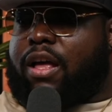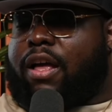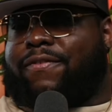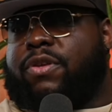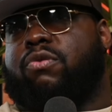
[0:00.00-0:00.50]

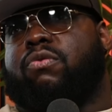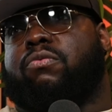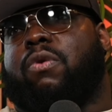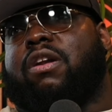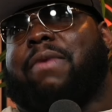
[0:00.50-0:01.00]
If you
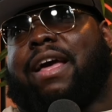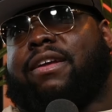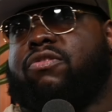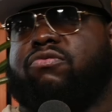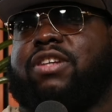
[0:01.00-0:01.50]
want them like
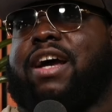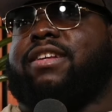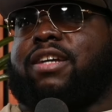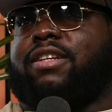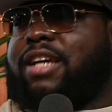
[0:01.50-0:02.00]
you tight,
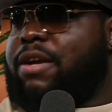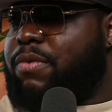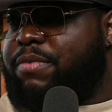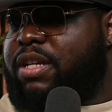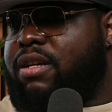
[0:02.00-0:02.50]
tight, tight with
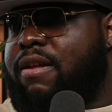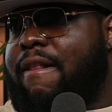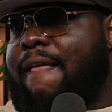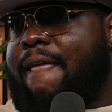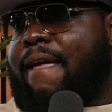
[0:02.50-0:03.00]
me,
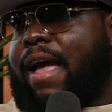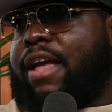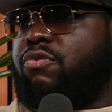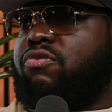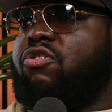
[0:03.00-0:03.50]
and
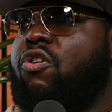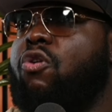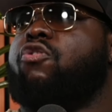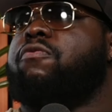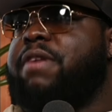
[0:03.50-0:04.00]
you
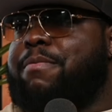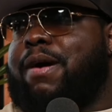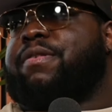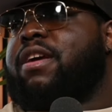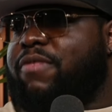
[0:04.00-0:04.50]
know me and my
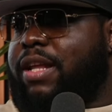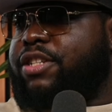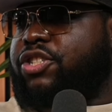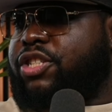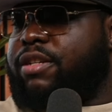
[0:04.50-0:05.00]
B M
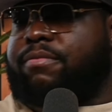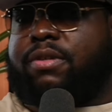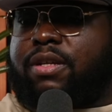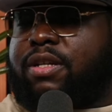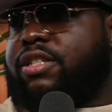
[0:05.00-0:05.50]

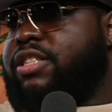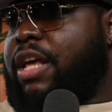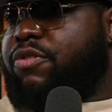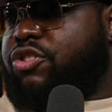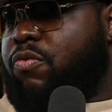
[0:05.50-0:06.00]
relationship, say
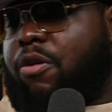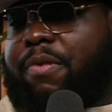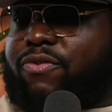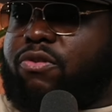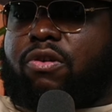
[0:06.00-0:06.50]
what you want. But
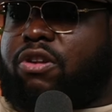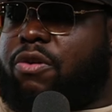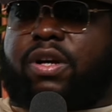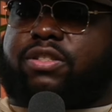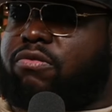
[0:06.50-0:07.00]
if you don't know
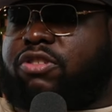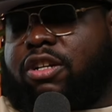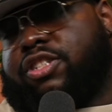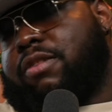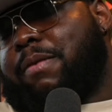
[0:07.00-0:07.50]
us, don't talk
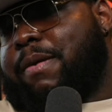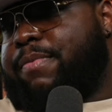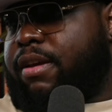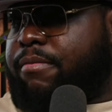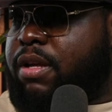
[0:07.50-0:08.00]
shit about my
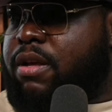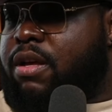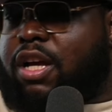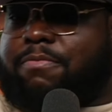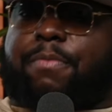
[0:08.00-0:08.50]
B M.
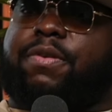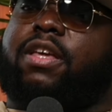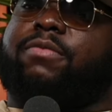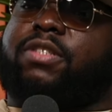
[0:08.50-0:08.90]
Because my B M is